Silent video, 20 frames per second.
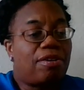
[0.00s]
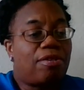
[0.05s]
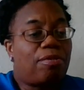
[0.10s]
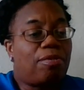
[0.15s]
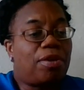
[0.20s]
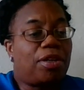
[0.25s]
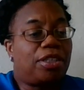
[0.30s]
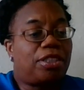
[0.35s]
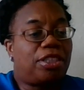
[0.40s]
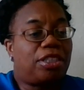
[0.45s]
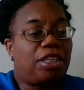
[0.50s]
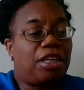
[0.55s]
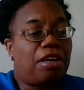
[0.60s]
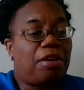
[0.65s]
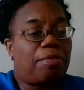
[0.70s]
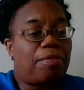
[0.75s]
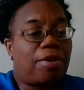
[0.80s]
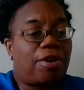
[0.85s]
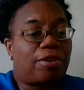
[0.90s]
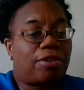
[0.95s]
When
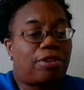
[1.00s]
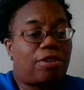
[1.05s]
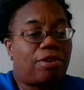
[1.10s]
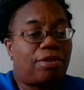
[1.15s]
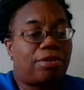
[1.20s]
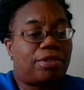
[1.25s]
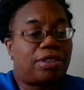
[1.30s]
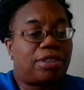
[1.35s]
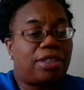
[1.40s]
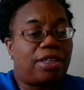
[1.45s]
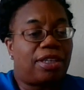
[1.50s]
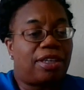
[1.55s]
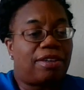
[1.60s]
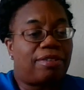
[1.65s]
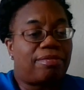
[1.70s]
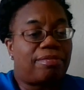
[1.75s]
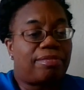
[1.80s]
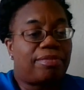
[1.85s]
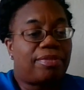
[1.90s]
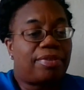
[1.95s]
sheep are thirsty,
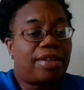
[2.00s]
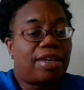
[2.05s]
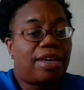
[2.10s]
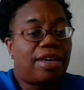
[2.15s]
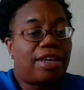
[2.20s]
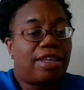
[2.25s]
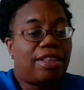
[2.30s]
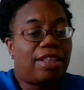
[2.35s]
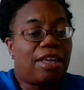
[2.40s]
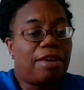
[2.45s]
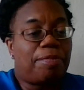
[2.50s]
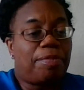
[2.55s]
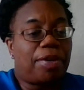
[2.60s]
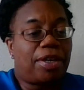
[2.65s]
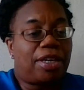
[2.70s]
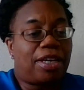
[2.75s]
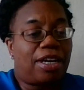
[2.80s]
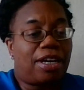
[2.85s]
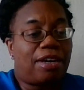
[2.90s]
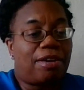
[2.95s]
they
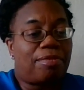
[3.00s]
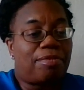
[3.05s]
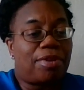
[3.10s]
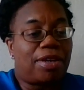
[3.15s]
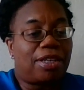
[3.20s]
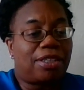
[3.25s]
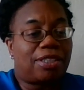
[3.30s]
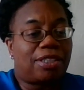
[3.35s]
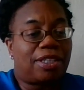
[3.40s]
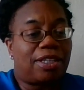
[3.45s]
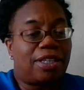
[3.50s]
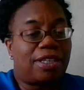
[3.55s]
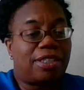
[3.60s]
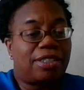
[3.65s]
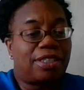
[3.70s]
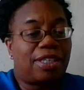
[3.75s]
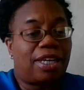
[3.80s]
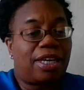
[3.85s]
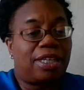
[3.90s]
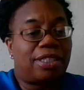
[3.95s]
become
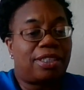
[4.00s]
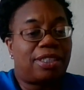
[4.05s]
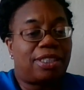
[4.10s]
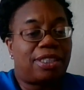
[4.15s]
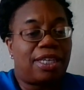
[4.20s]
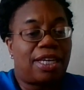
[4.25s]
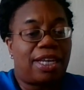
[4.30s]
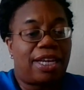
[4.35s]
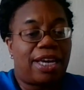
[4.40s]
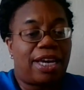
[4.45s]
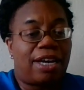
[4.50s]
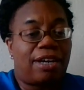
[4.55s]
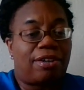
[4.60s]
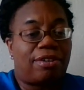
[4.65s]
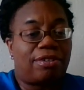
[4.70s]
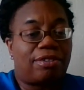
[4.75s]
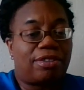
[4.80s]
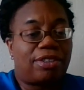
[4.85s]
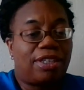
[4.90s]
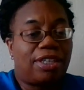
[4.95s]
restless and set
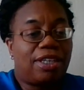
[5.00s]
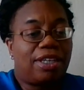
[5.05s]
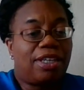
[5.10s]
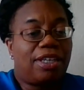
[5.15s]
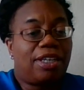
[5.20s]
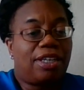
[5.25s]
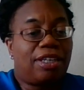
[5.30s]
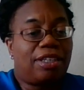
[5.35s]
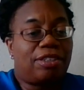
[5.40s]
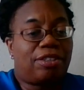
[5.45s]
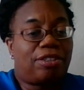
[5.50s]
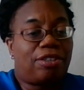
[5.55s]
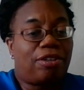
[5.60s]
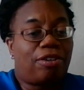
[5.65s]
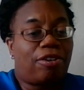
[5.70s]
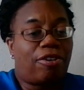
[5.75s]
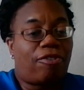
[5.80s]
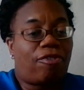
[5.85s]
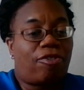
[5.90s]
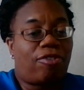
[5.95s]
out in
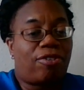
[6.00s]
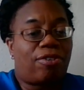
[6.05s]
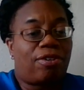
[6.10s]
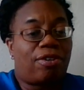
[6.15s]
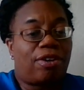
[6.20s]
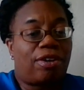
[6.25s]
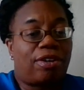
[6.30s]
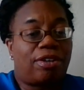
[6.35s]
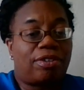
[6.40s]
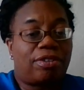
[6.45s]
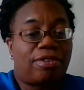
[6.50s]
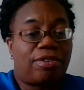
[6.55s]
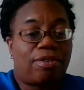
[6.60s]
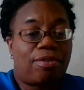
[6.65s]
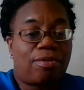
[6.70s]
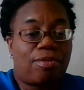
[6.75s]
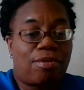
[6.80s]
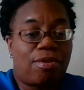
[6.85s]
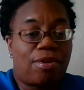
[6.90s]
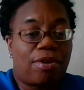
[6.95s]
search for
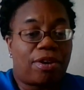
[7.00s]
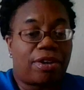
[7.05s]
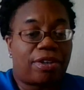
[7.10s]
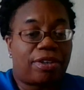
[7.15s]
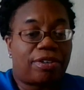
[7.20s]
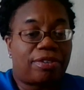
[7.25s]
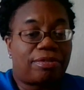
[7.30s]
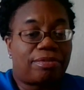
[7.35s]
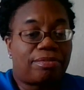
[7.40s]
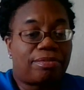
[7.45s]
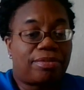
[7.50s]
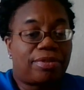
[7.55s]
water.